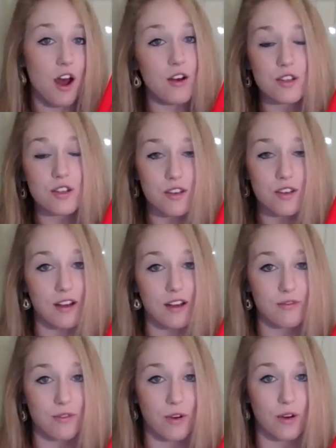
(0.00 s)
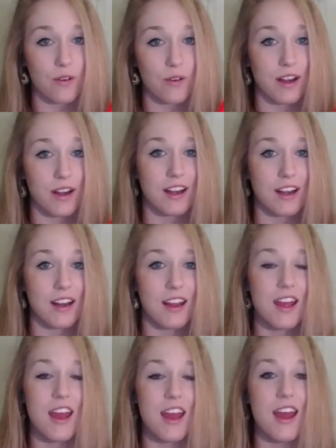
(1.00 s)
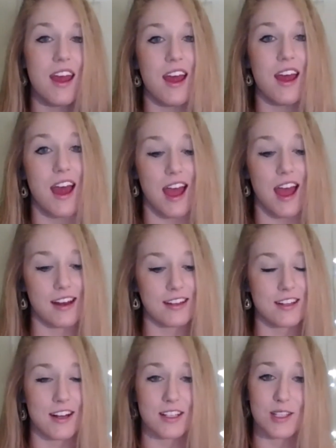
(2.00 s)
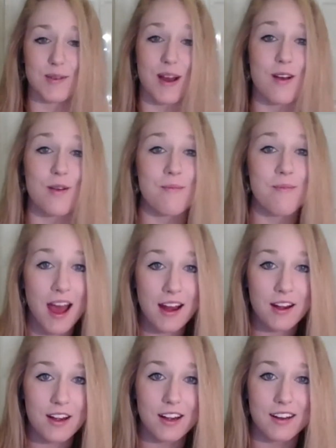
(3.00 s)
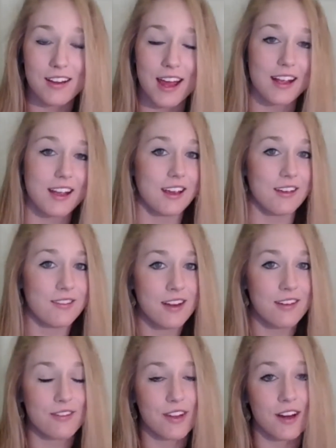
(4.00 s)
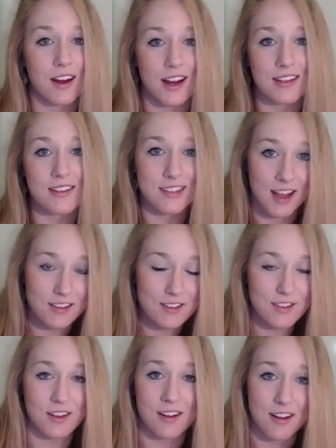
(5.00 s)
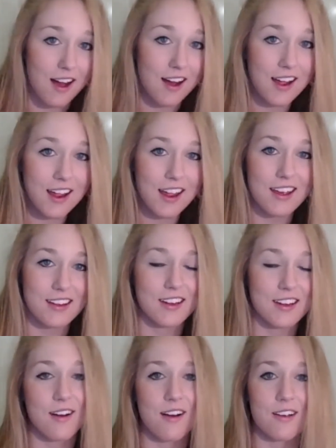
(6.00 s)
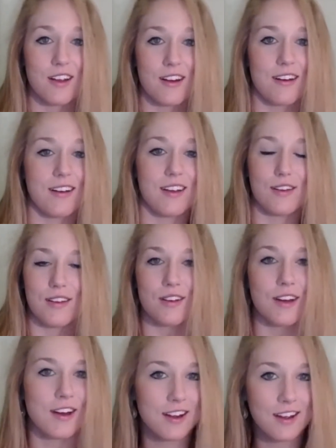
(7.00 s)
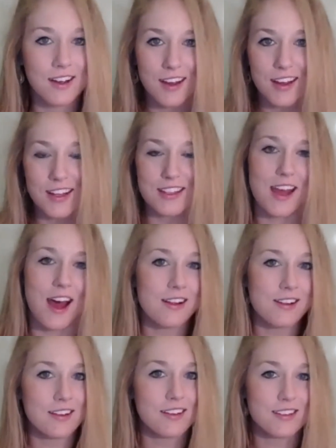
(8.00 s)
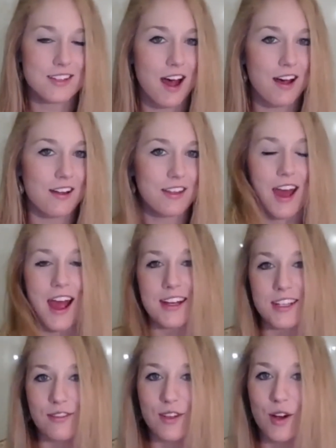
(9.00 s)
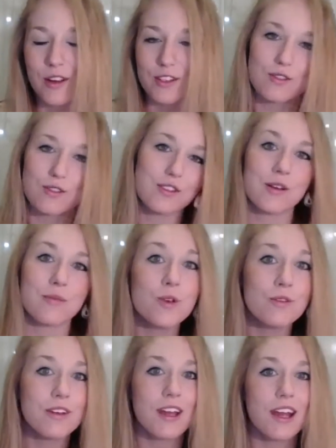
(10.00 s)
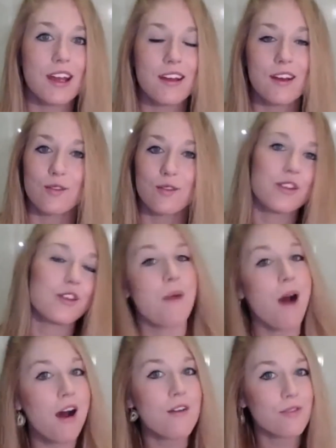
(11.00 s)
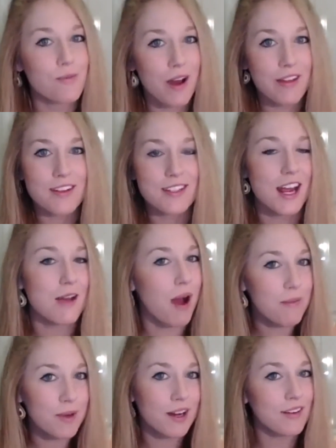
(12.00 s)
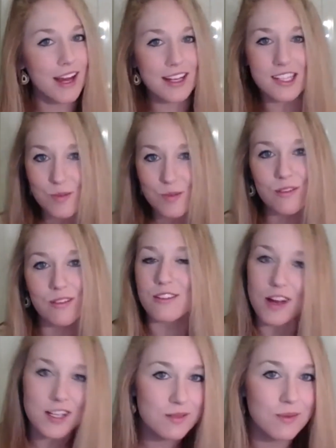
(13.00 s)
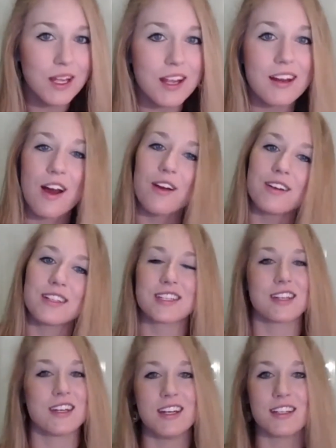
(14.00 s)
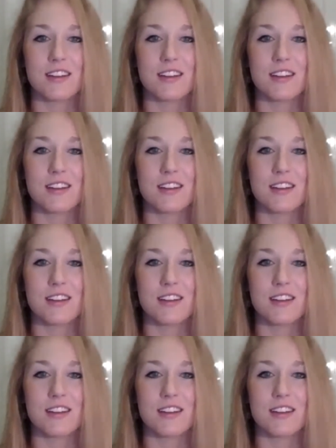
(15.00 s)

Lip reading: he's so straightforward, and he talks about no matter, like, even if you're in sales or not, you need to sell the idea of going to a certain movie with your mom for Mother's Day. Mom, you're gonna like this movie, trust me. Talks about